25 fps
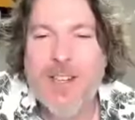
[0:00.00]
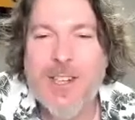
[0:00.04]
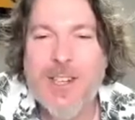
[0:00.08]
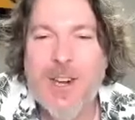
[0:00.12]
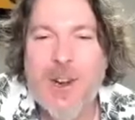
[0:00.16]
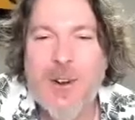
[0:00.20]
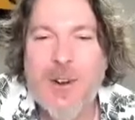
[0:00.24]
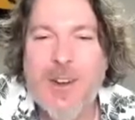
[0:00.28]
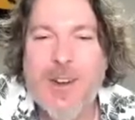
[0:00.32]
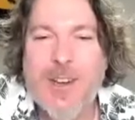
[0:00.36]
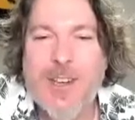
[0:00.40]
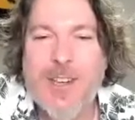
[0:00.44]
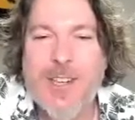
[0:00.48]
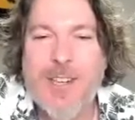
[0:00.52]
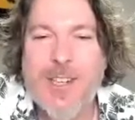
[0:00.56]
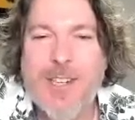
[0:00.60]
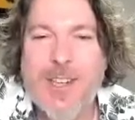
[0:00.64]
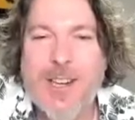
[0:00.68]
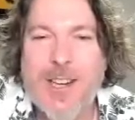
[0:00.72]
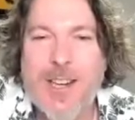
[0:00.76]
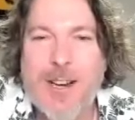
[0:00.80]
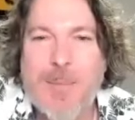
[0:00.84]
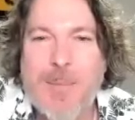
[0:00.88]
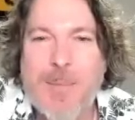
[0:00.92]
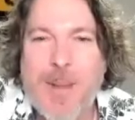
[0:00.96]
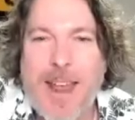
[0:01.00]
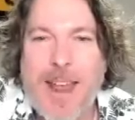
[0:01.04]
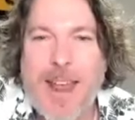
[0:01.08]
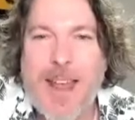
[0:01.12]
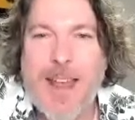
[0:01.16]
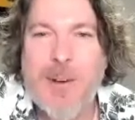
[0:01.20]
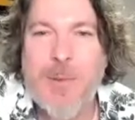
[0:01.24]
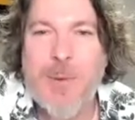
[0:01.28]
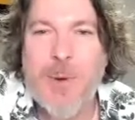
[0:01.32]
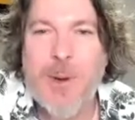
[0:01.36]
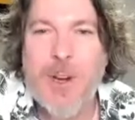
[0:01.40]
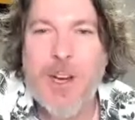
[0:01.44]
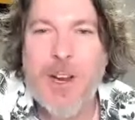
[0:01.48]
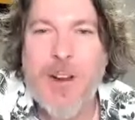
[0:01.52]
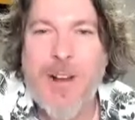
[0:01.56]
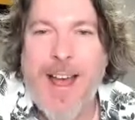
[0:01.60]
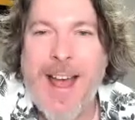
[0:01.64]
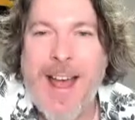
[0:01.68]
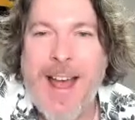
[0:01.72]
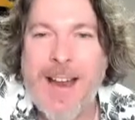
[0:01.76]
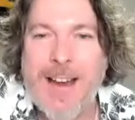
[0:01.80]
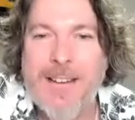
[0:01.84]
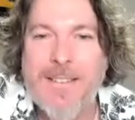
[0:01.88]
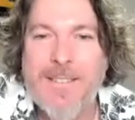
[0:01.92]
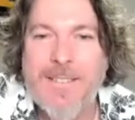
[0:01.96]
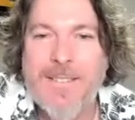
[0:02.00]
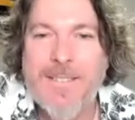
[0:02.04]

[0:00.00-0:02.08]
so good to see you, man. Where you at?